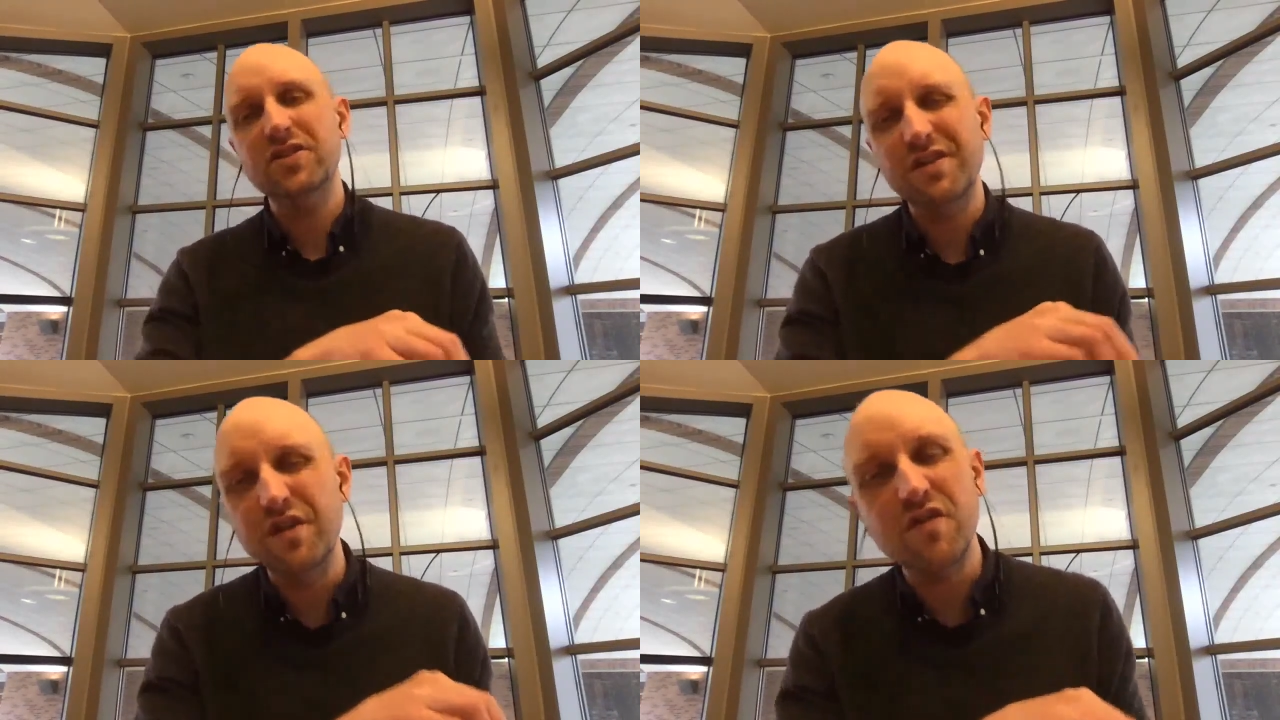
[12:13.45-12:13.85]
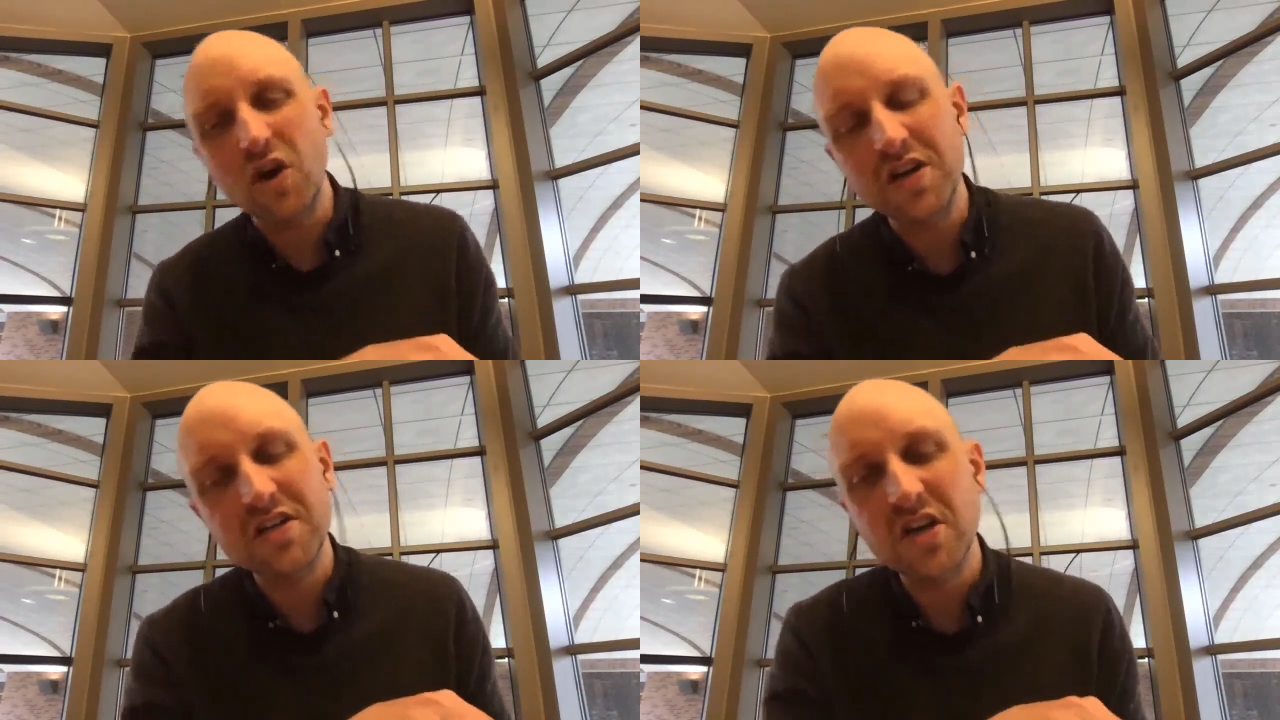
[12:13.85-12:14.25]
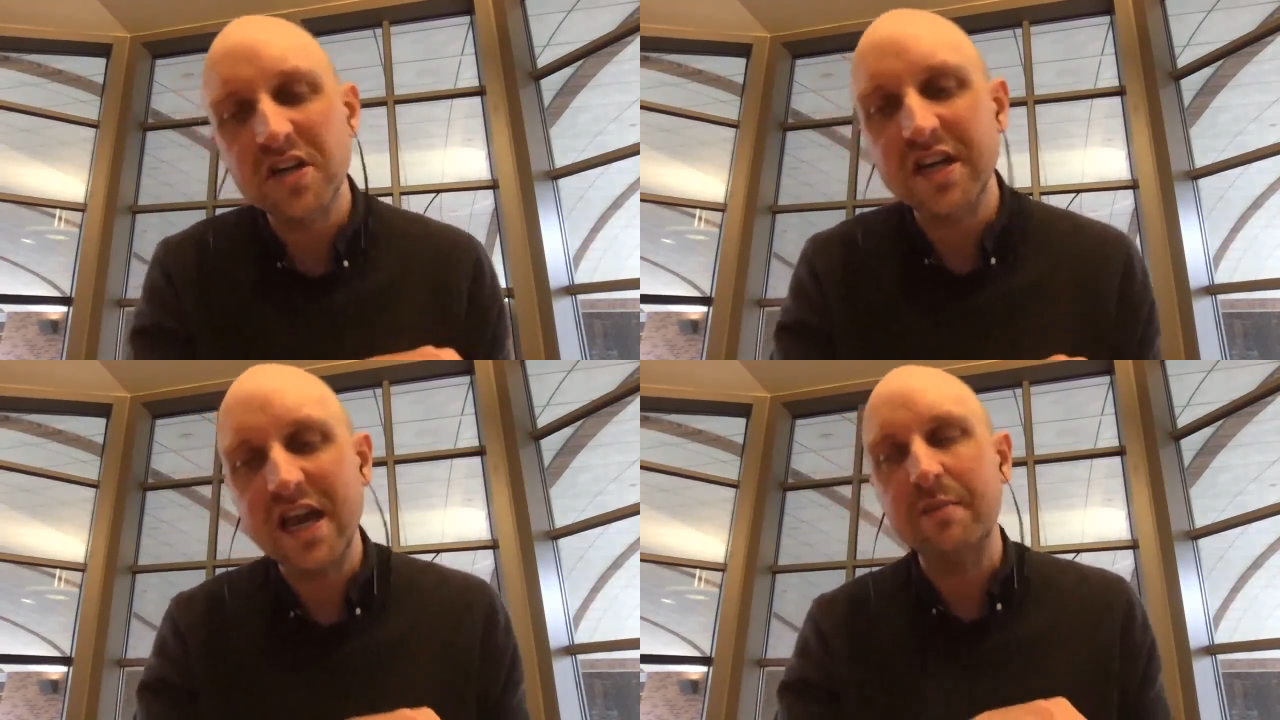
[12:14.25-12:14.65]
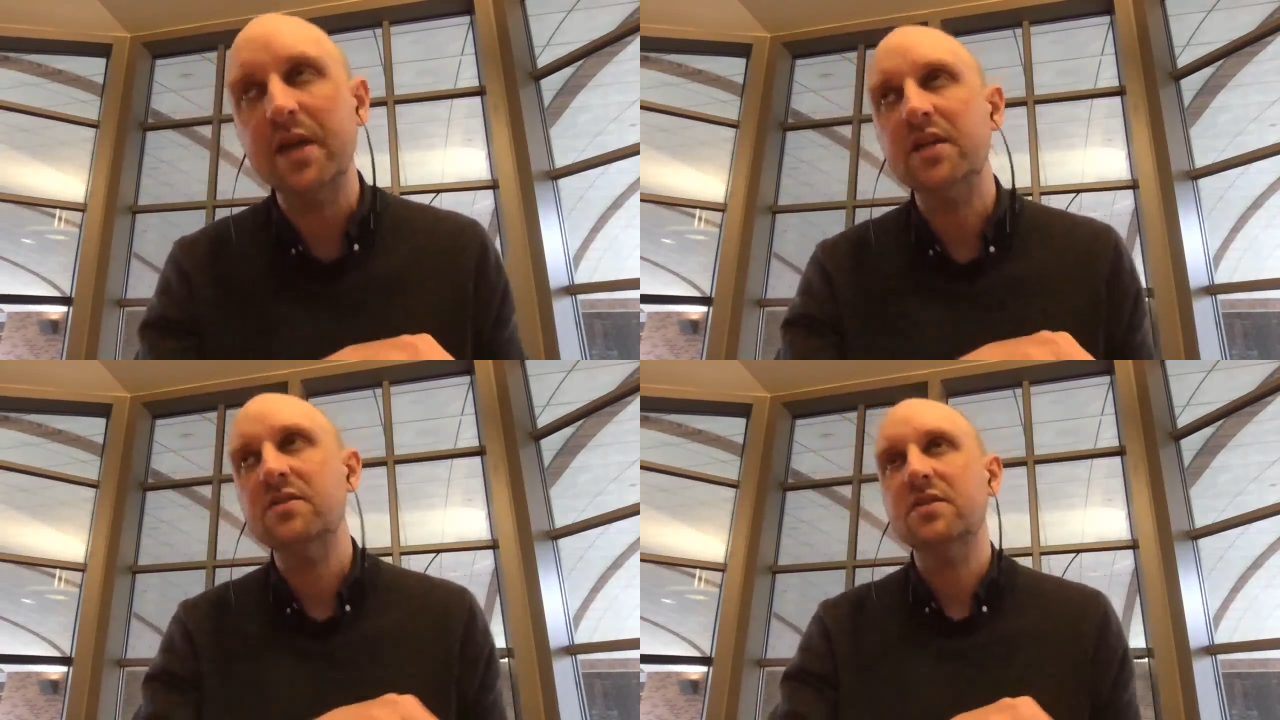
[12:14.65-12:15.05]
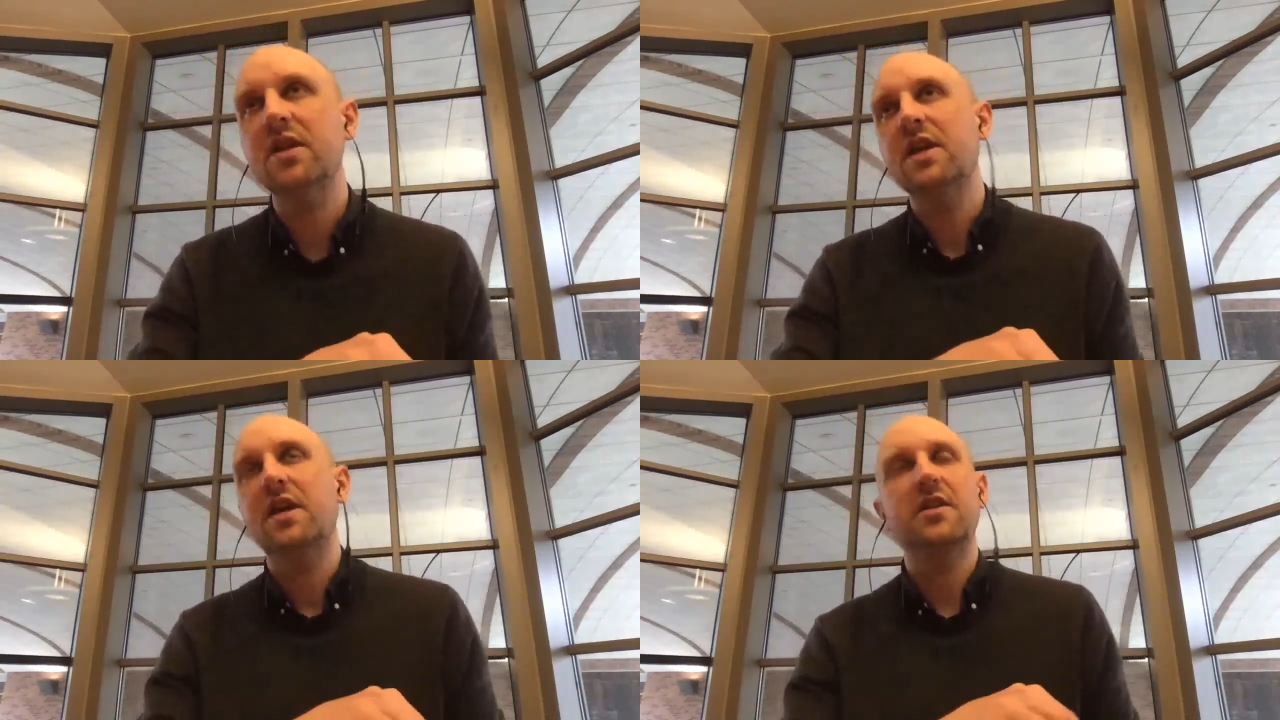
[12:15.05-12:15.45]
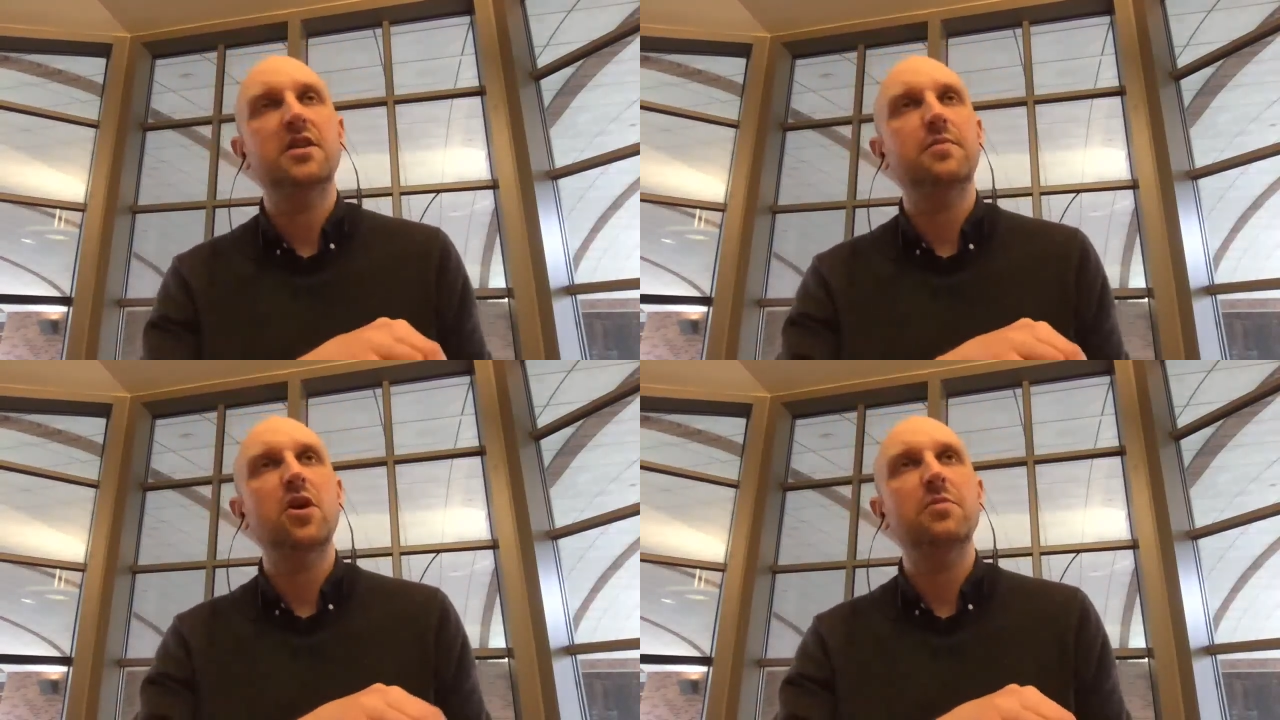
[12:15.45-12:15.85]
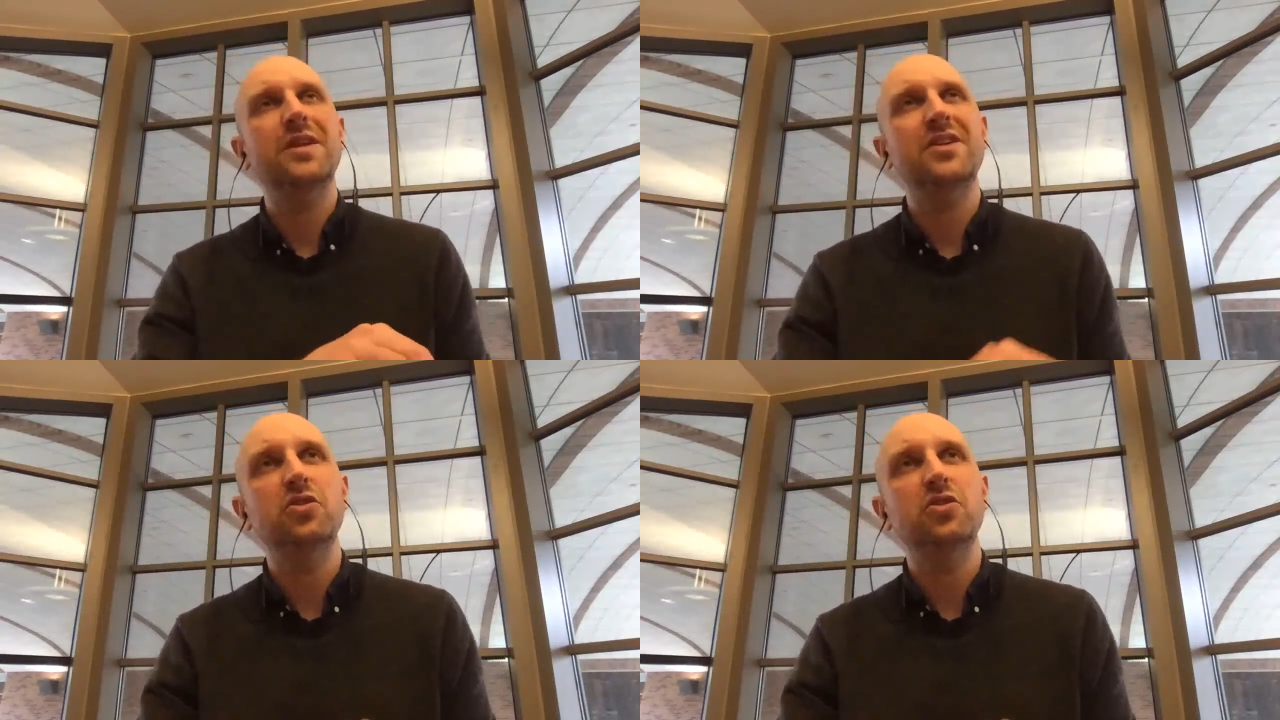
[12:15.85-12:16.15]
If you've already done an MS in the department,